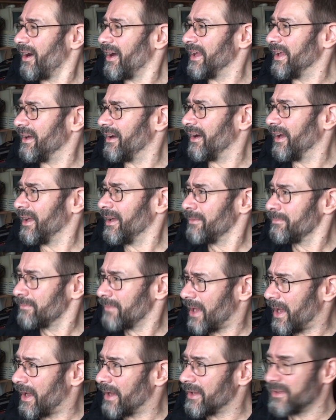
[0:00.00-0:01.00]
I
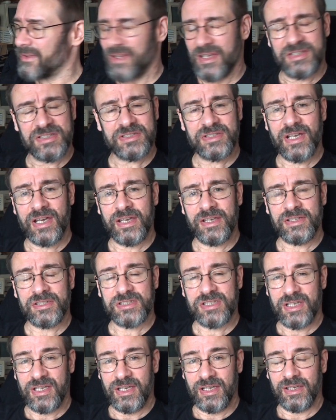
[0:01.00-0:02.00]
am at this
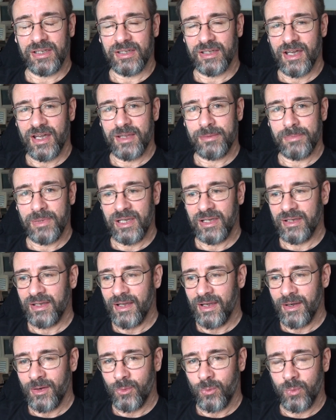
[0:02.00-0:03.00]
stage in gaming
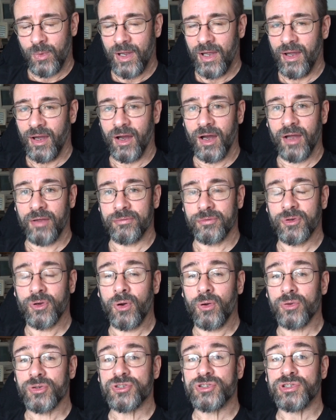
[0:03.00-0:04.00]
now where I've
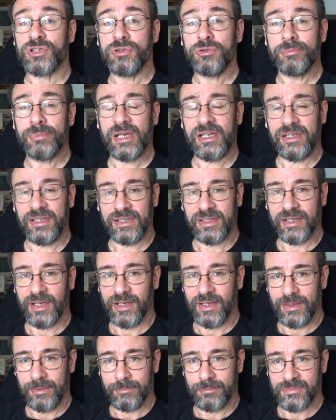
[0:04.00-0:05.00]
got too many
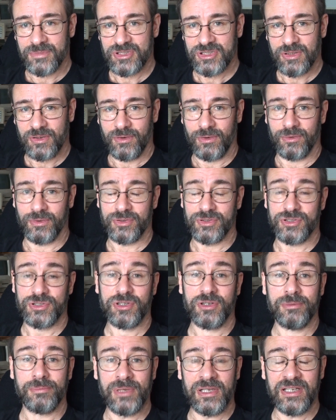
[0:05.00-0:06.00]
games on
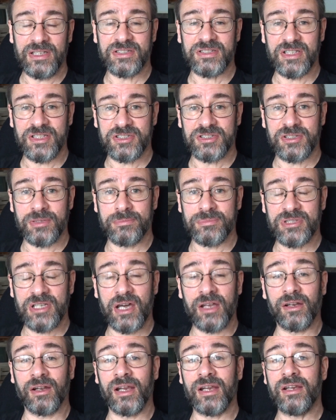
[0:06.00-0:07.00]
too many systems,
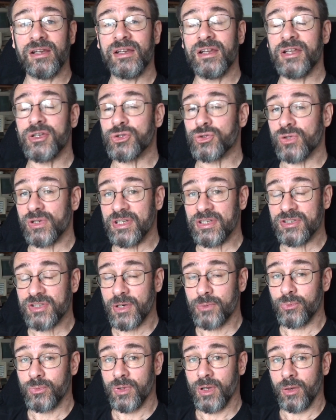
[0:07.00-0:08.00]
and I literally
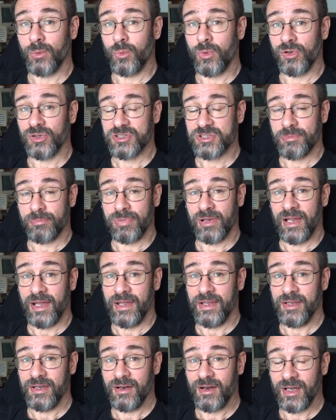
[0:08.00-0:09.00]
don't know what to
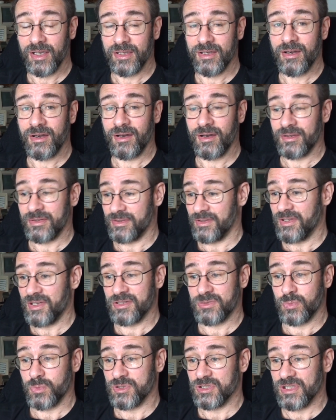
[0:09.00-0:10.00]
play.
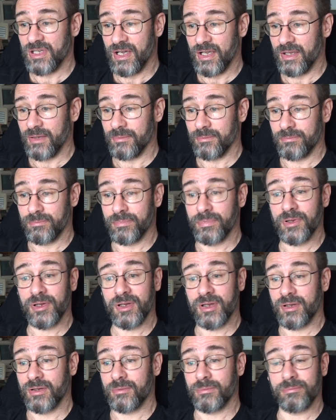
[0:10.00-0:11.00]
This was like
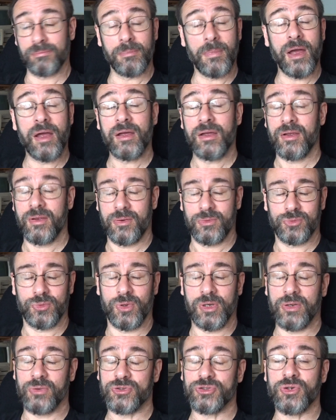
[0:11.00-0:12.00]

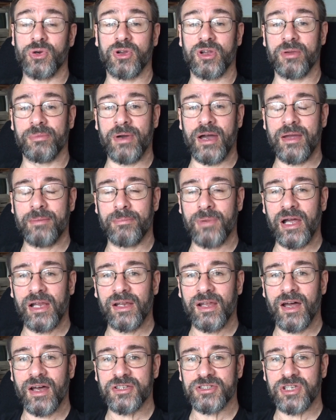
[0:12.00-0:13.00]
what I was talking about in my
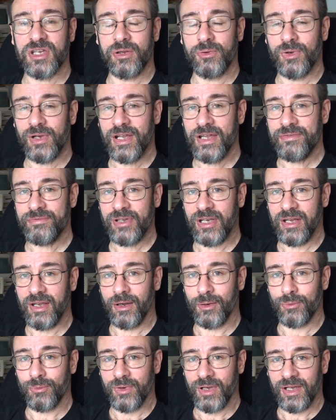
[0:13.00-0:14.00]
last Q&A
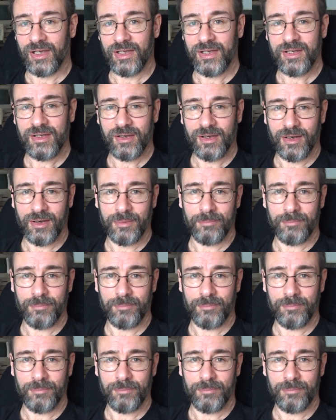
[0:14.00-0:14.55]
video, really.